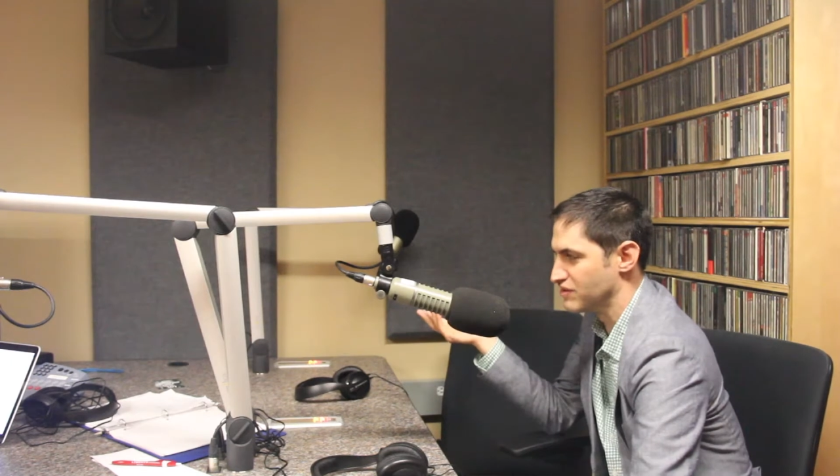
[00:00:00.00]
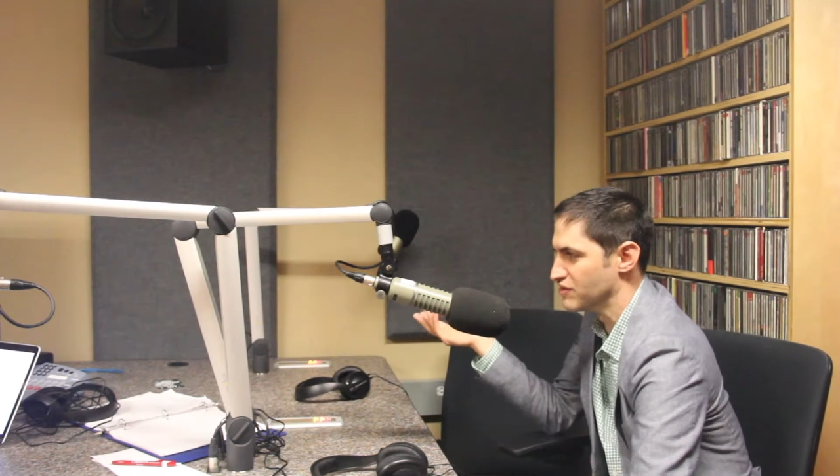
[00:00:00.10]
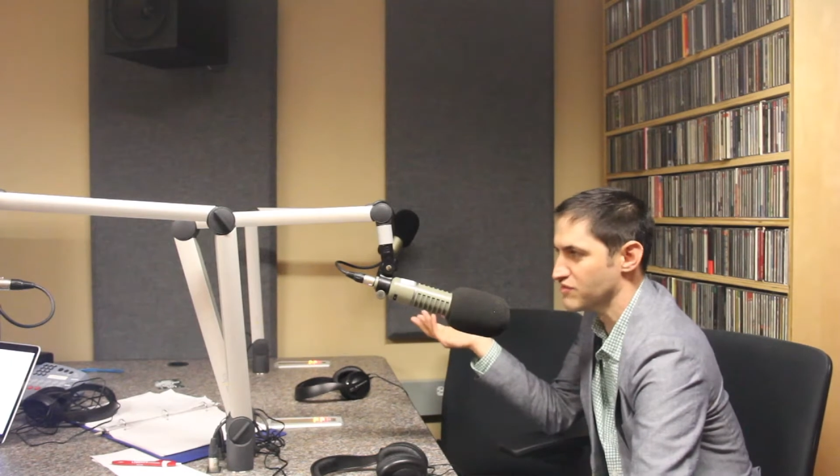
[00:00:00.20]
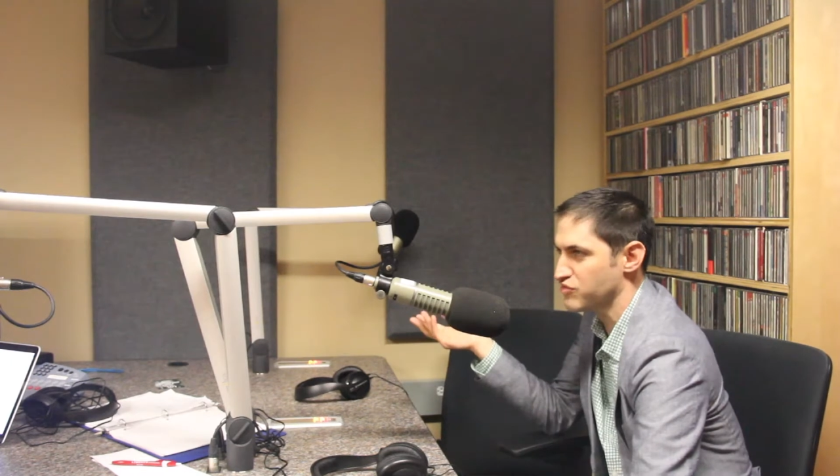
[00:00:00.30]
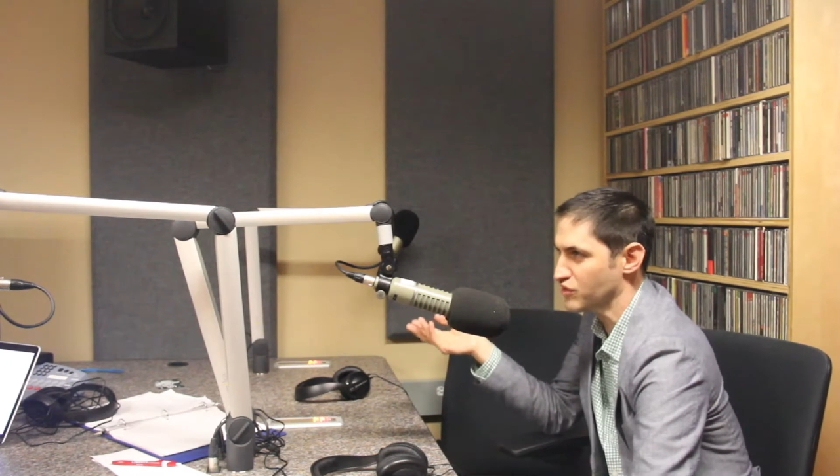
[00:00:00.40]

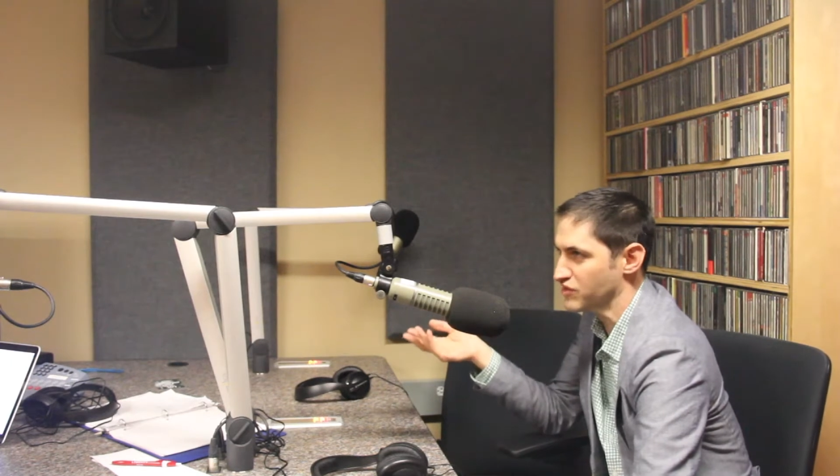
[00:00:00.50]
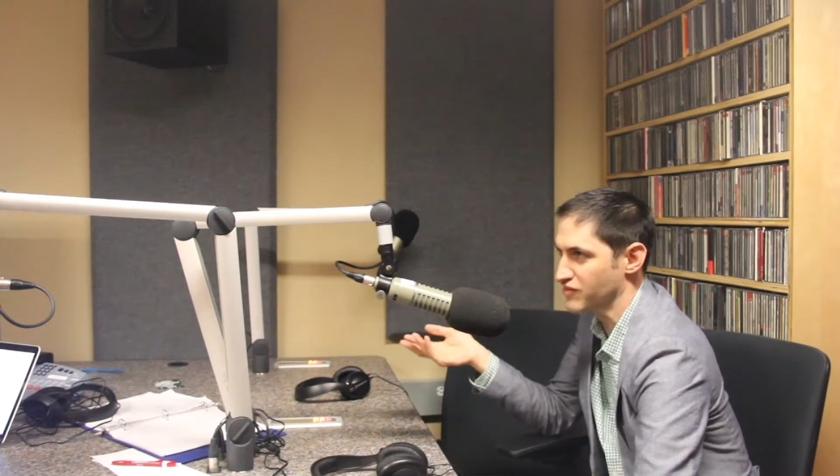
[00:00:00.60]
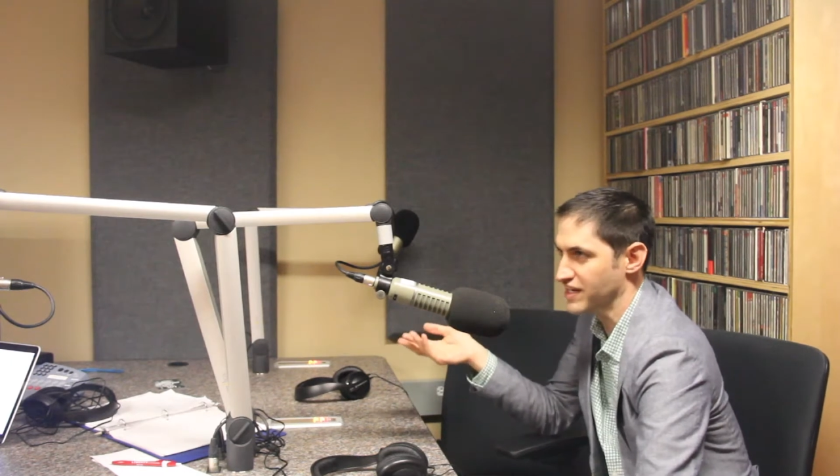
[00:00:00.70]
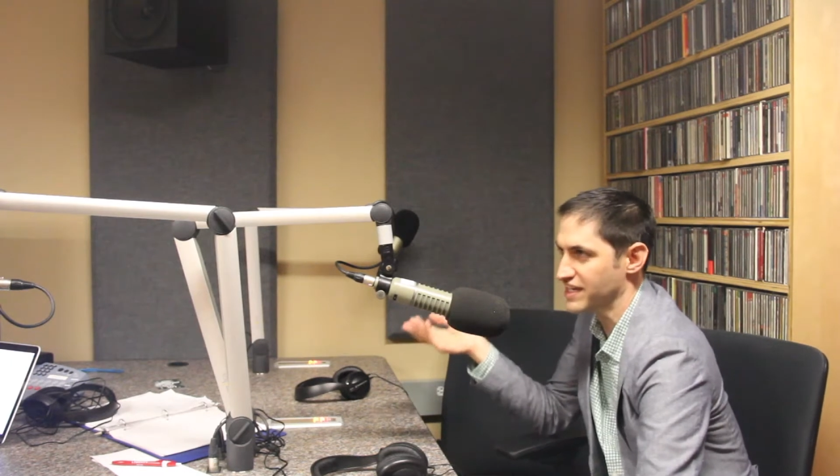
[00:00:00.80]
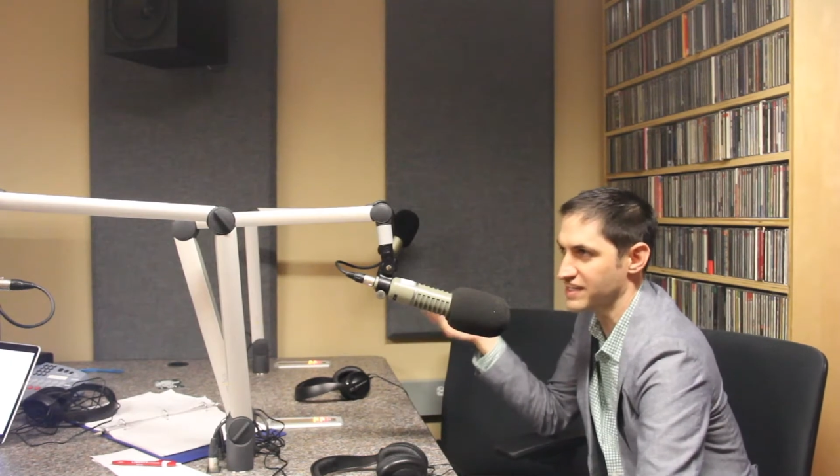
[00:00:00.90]
third and fourth
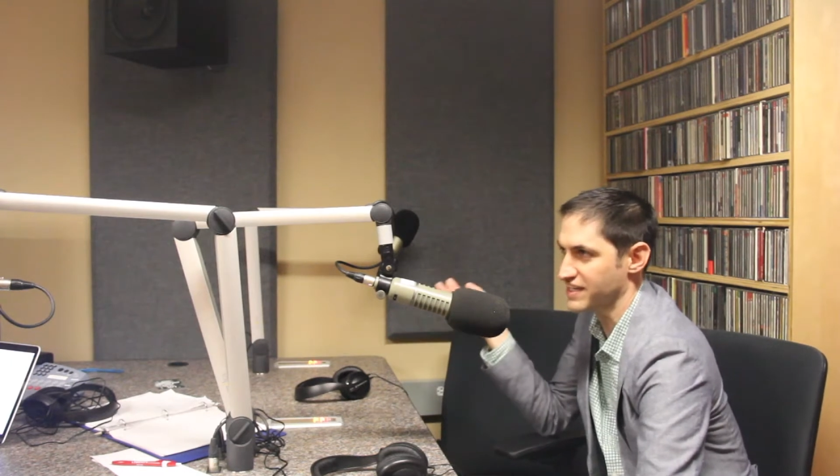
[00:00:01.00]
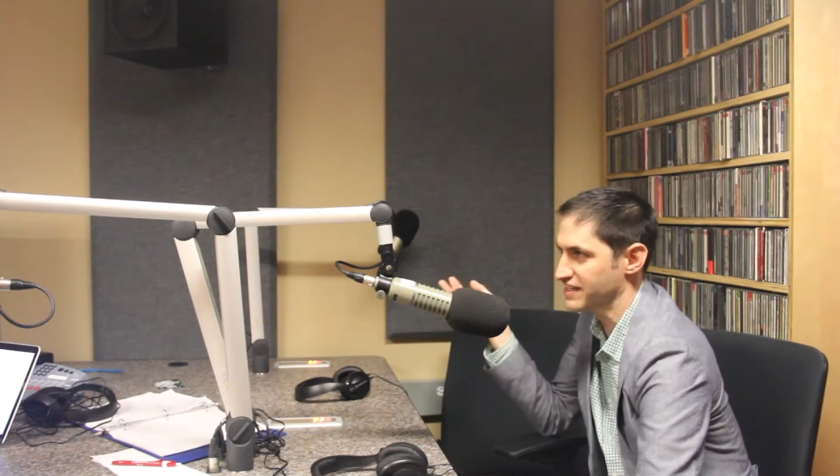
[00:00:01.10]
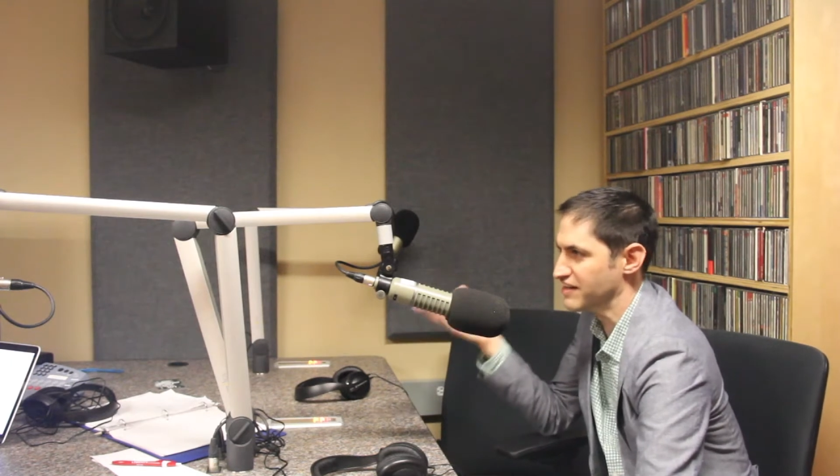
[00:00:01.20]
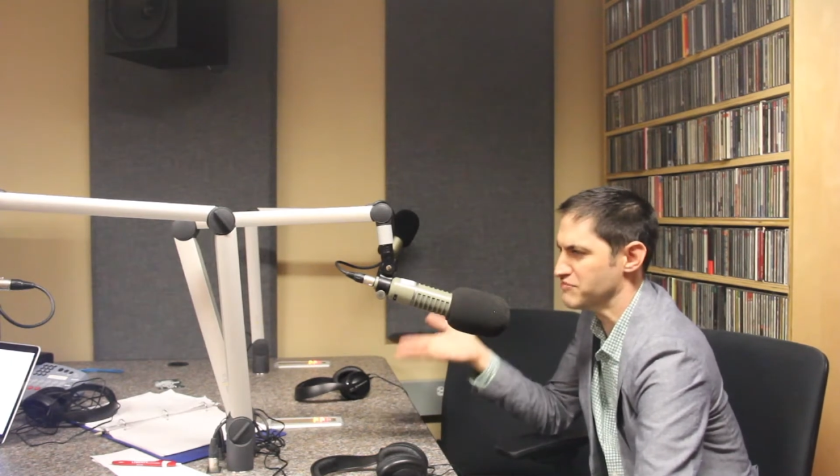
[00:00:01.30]
grade, like